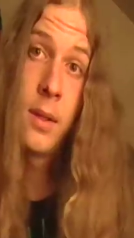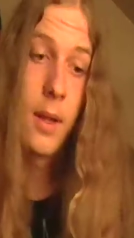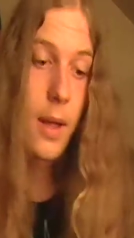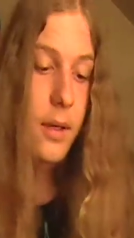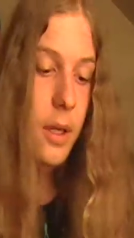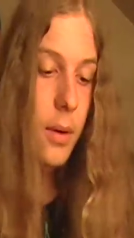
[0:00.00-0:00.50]

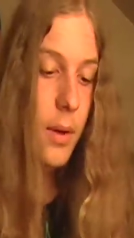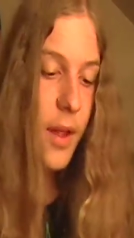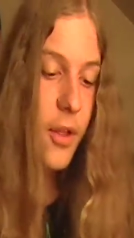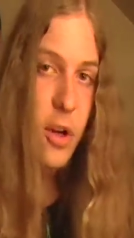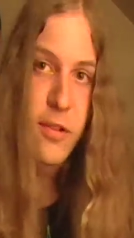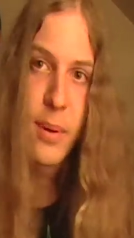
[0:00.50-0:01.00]
I don't know. I
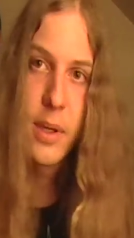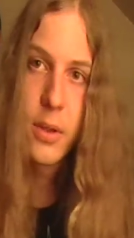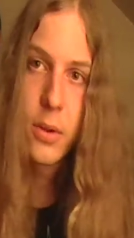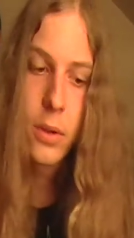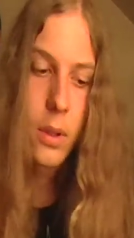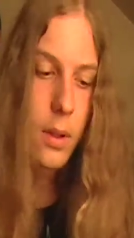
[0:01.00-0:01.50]
thought it was pretty
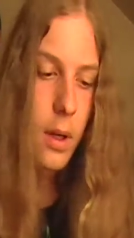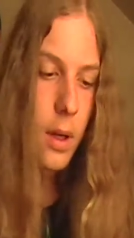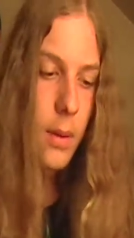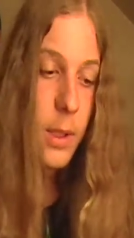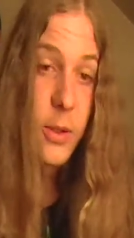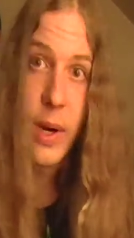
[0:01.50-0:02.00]
cool.
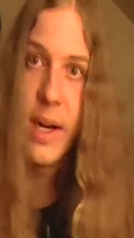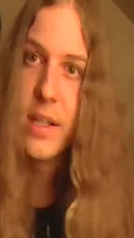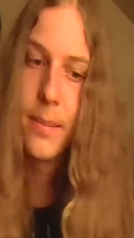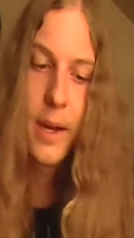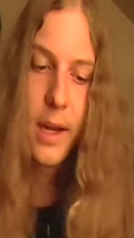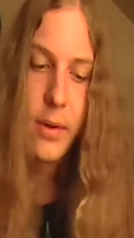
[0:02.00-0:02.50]
It drains
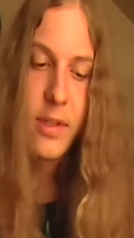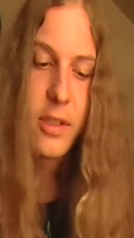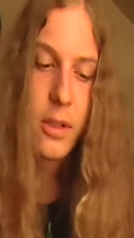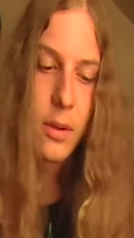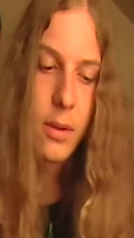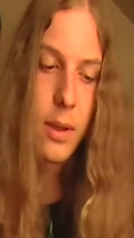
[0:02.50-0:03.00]
a battery,
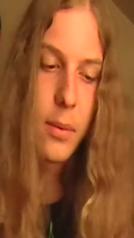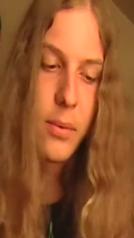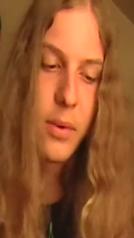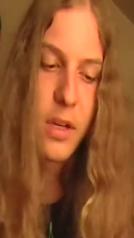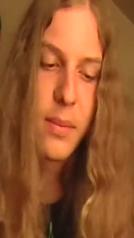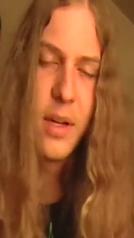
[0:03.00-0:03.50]
so I
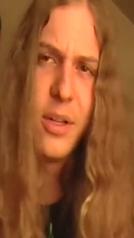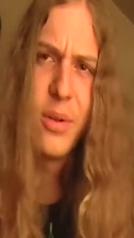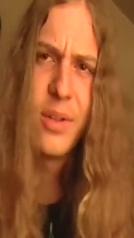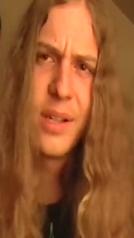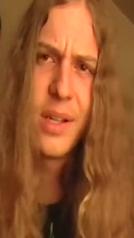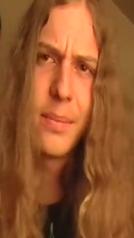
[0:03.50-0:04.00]
wouldn't recommend
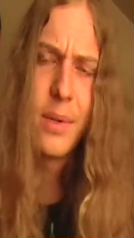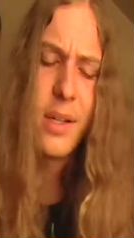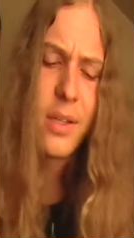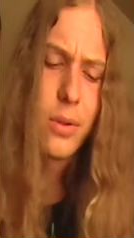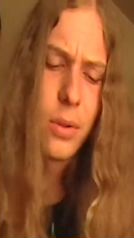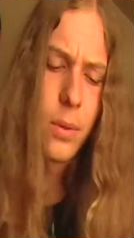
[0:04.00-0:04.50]
using it, but
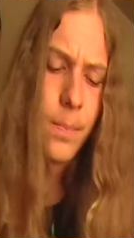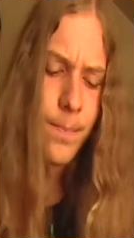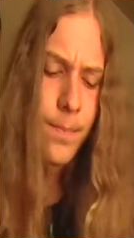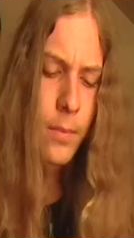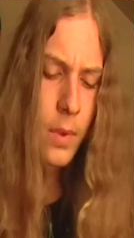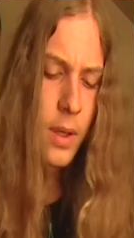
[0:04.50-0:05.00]
it's cool.
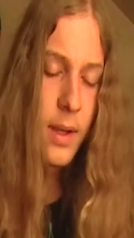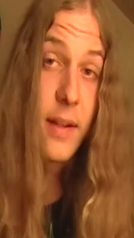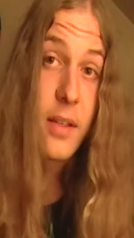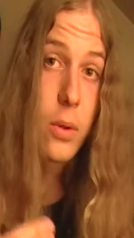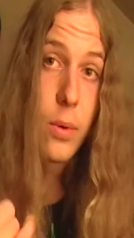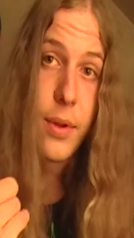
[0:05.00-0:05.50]

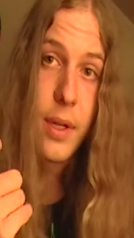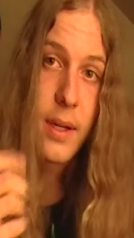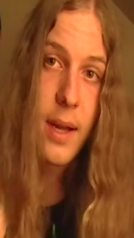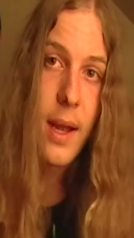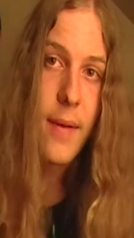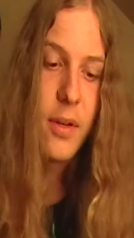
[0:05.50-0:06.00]
It's a cool thing
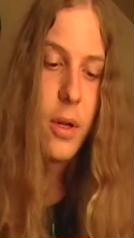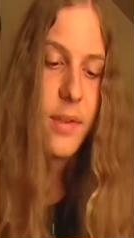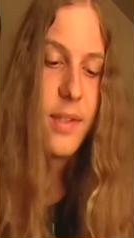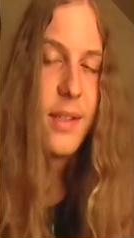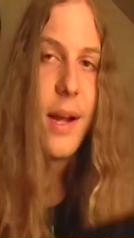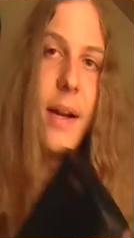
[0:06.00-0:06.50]
to have. You know,
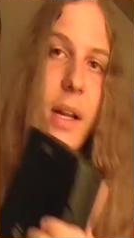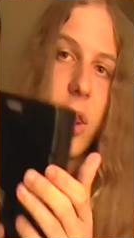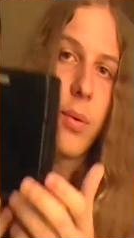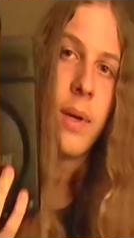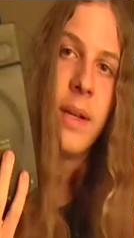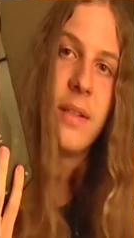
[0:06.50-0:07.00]
this is
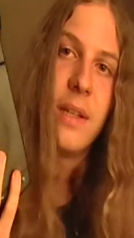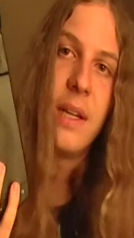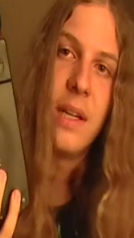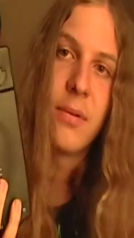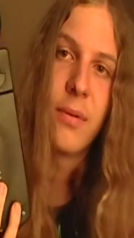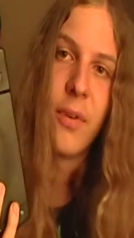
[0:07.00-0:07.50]
'93.
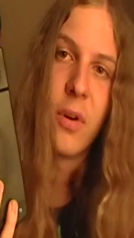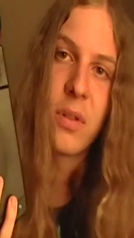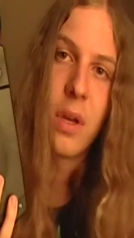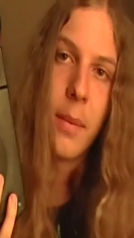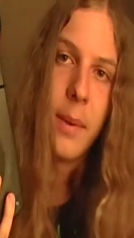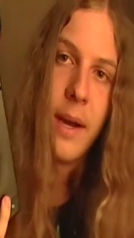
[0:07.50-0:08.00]
CDs were first
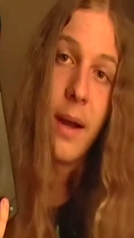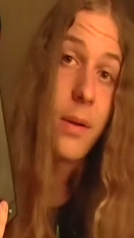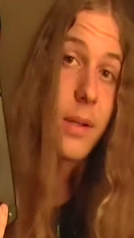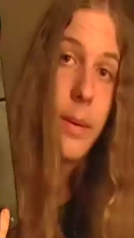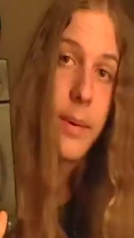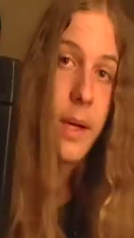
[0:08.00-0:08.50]
coming
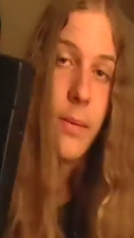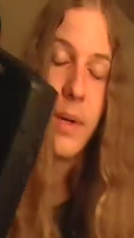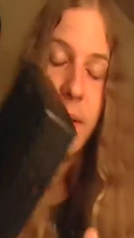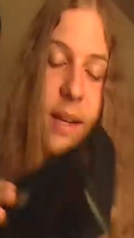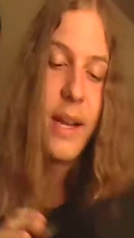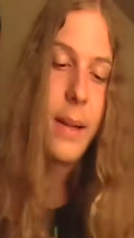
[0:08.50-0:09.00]
out. They were getting rid
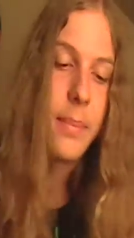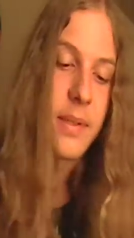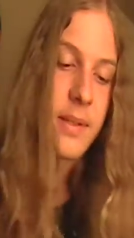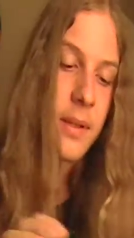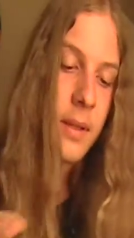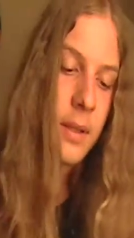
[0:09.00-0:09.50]
of
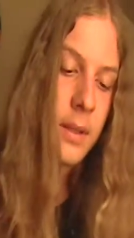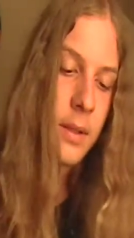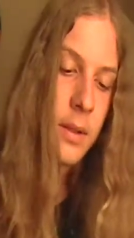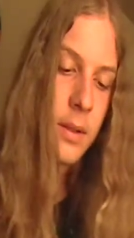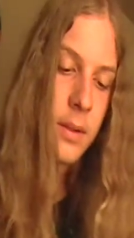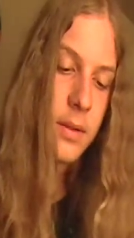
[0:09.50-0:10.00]
tapes.
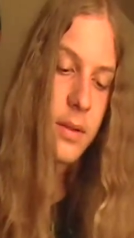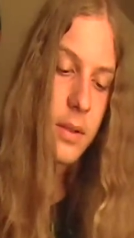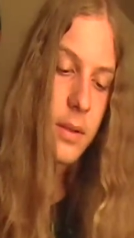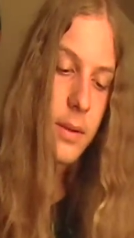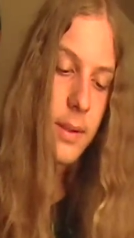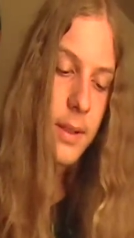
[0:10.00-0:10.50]

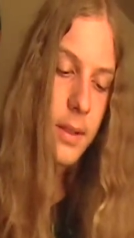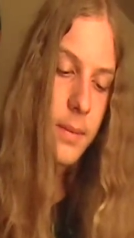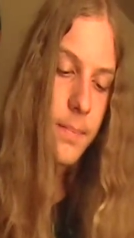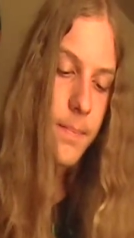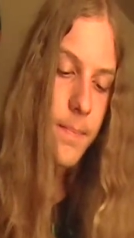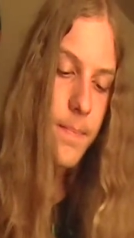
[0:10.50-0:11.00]
So,
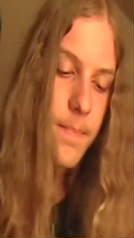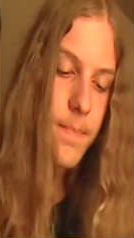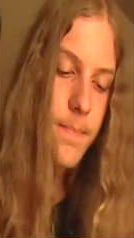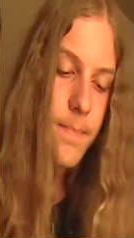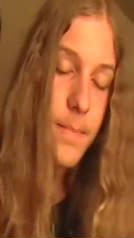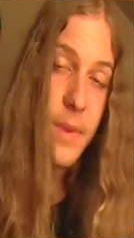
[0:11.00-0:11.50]

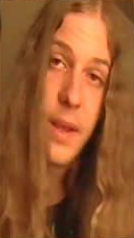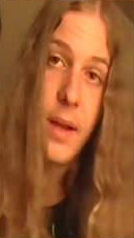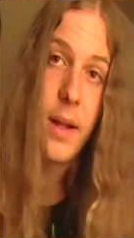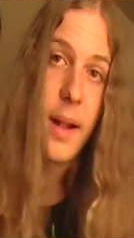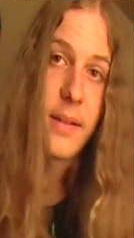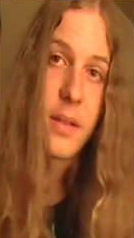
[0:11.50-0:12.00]

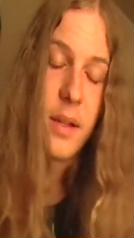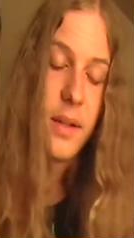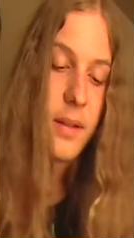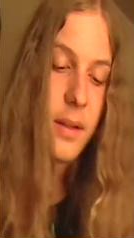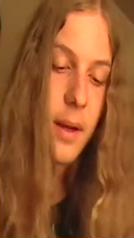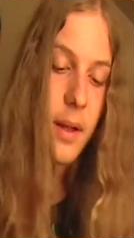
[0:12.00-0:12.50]
yeah,
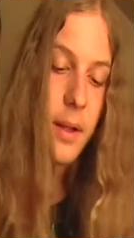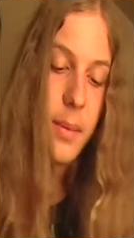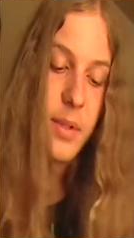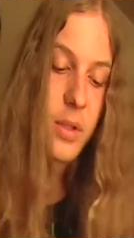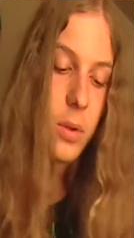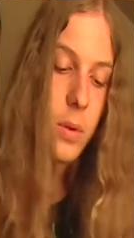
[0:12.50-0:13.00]
it
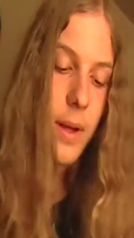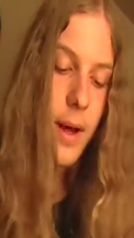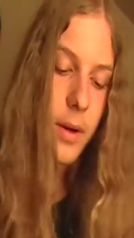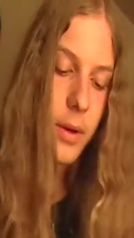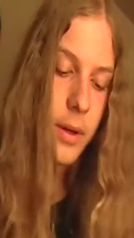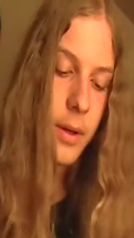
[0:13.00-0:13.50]
was a cool
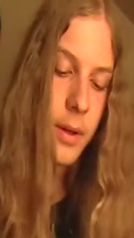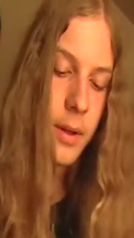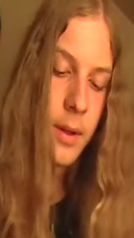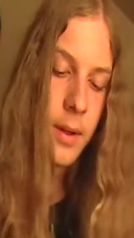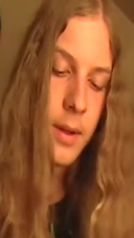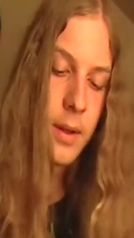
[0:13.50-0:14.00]
add-on.
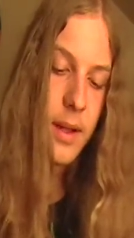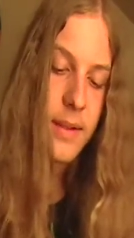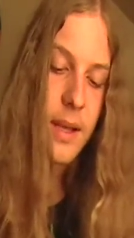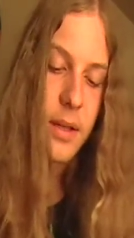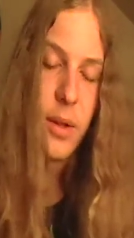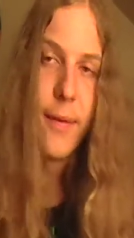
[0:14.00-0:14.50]
Let's
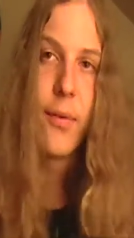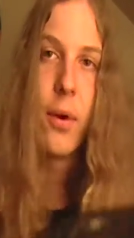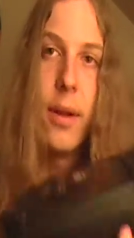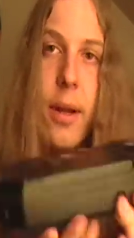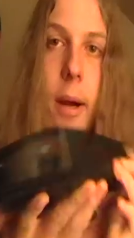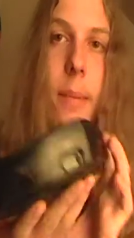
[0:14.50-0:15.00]
get to the
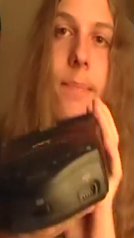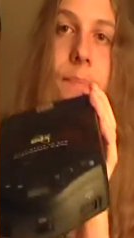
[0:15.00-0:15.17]
front now.